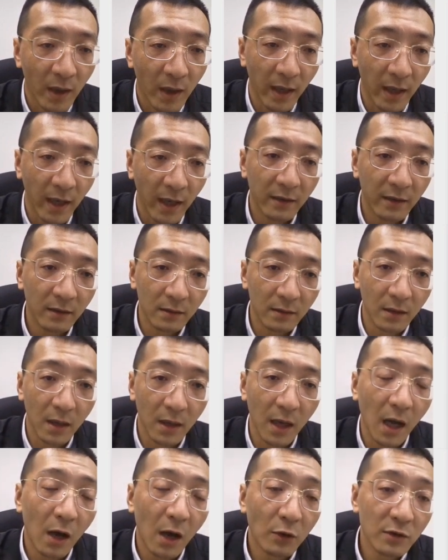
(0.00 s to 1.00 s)
And
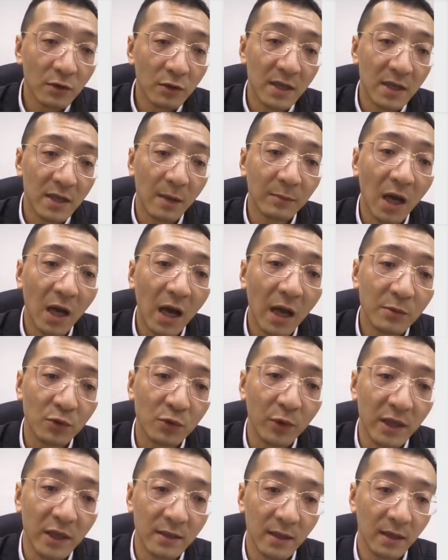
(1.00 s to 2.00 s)
also sometimes
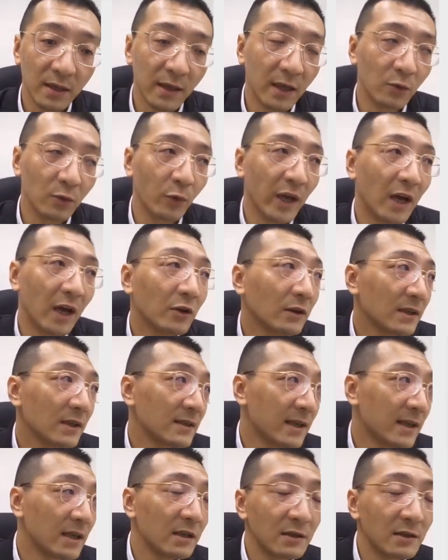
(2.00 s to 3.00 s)
we say that we are not
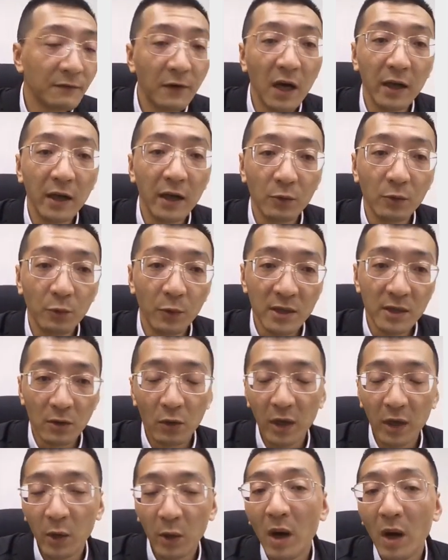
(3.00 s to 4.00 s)
satisfied with
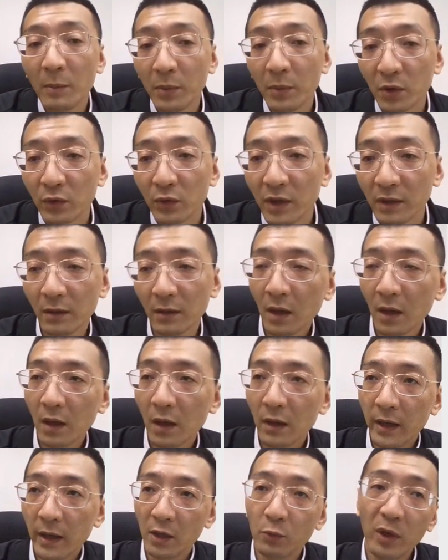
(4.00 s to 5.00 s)
only one building,
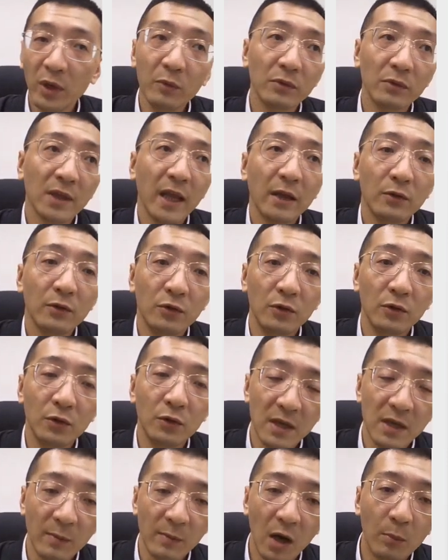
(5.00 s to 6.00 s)
and we would like to do
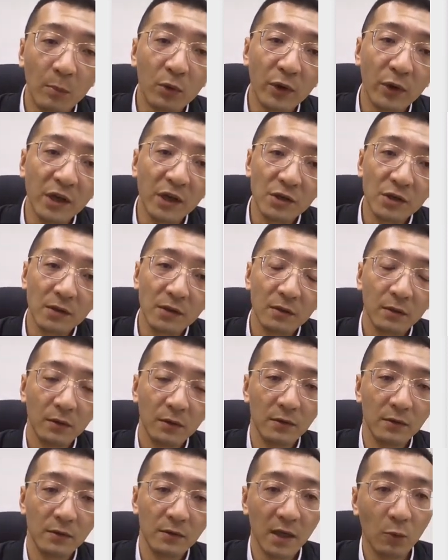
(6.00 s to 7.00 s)
some comparison
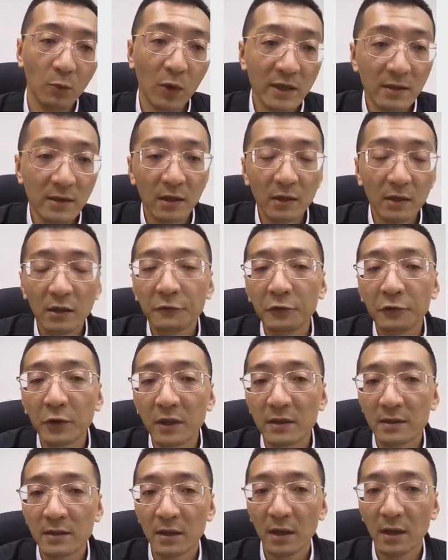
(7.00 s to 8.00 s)
to say what's the
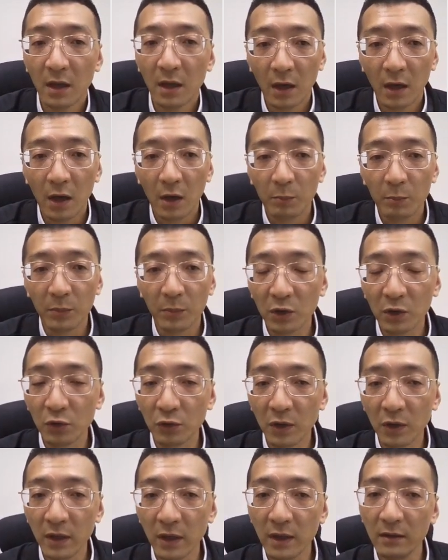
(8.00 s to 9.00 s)
difference
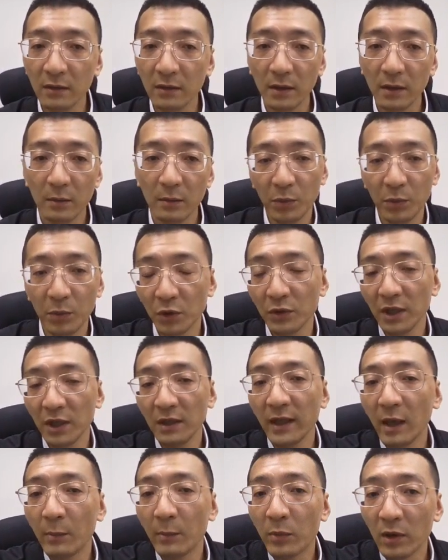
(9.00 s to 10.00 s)
between building
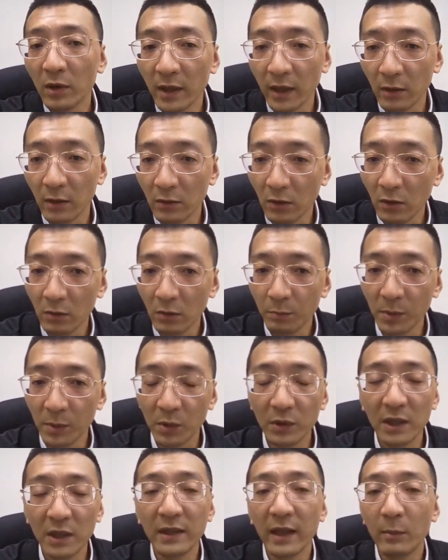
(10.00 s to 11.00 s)
number 0,
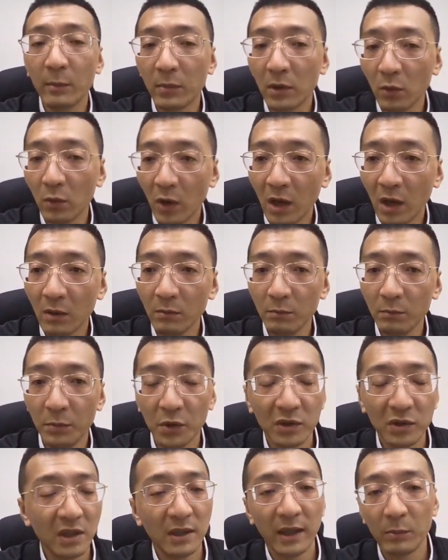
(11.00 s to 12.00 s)
building number 1,
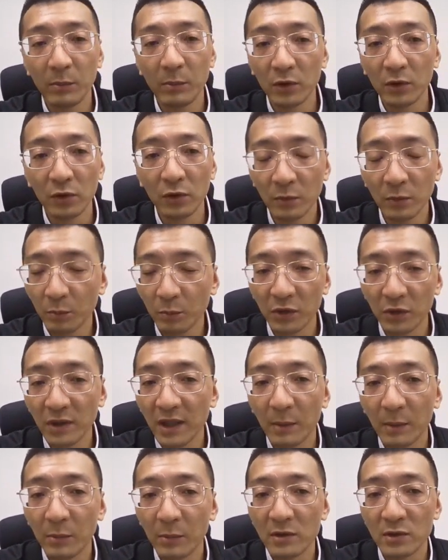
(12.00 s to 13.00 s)
building number 2, building
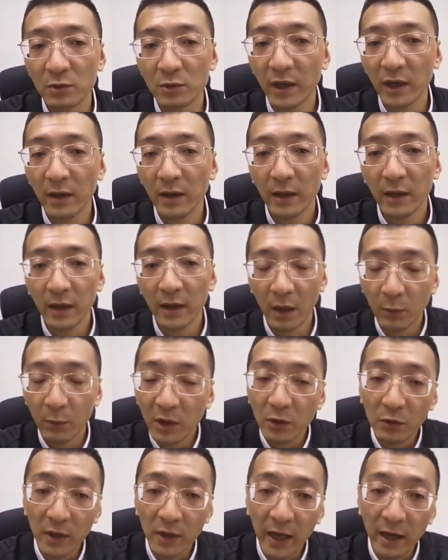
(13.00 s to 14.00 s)
number 3. Can we
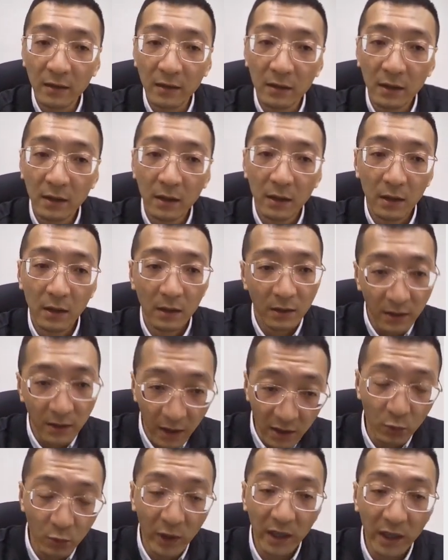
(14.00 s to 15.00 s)
do that?
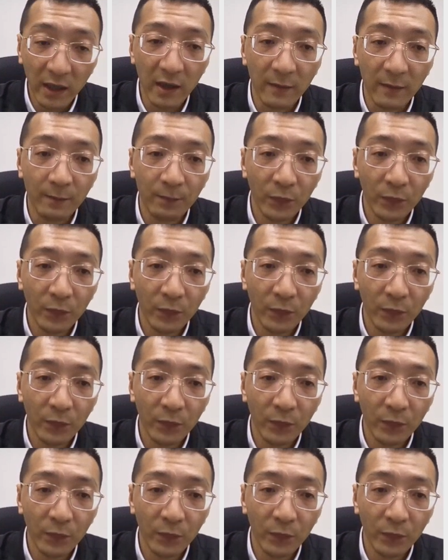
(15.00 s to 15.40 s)
Yes, we can.